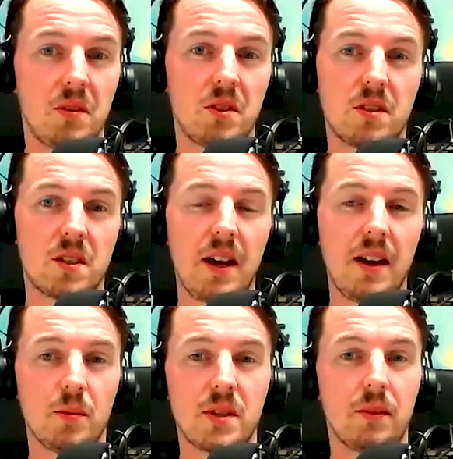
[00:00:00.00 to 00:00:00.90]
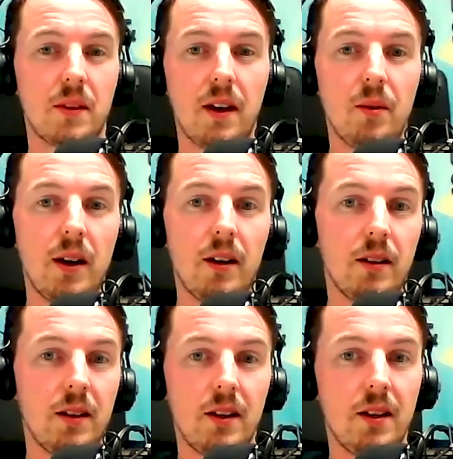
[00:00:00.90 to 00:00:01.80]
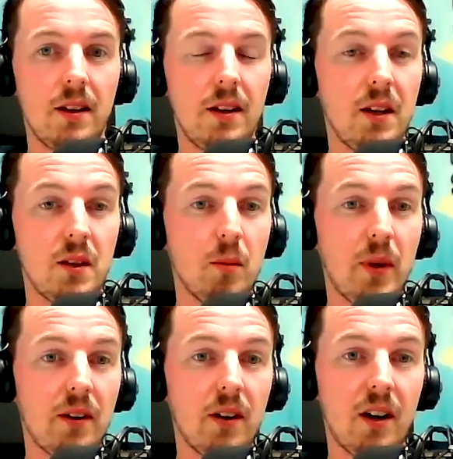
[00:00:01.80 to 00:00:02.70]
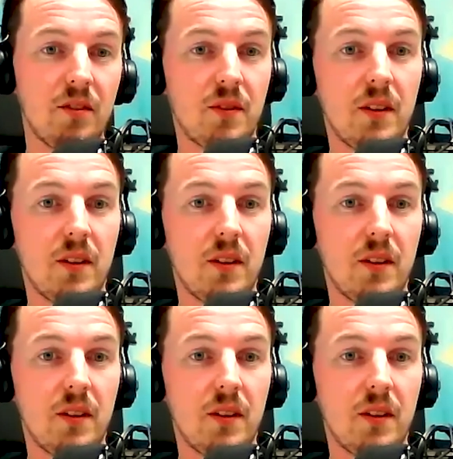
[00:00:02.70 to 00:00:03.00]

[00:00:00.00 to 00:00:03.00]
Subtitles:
there's stadiums out there where you're better off